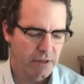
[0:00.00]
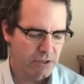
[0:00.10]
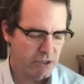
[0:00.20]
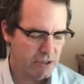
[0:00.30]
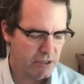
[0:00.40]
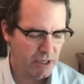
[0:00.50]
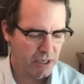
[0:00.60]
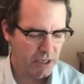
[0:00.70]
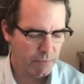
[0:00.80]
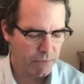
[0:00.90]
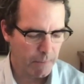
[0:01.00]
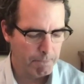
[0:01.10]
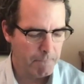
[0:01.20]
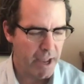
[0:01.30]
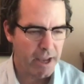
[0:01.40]
is the
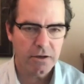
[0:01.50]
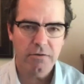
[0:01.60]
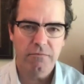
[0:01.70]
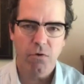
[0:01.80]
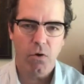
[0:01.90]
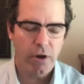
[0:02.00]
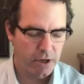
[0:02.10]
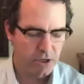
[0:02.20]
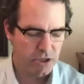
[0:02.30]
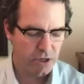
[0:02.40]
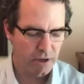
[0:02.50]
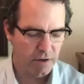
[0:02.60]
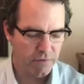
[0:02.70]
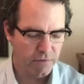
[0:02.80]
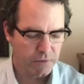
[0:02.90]
maiden voyage
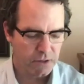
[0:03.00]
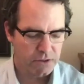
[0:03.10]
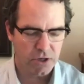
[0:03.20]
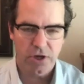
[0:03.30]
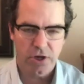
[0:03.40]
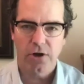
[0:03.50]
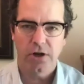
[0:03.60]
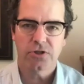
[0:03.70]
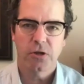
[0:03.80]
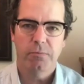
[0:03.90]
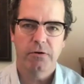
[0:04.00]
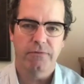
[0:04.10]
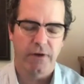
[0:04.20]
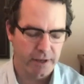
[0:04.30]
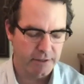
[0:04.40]
of Security
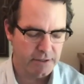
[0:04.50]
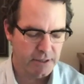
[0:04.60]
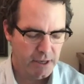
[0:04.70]
Superfriends,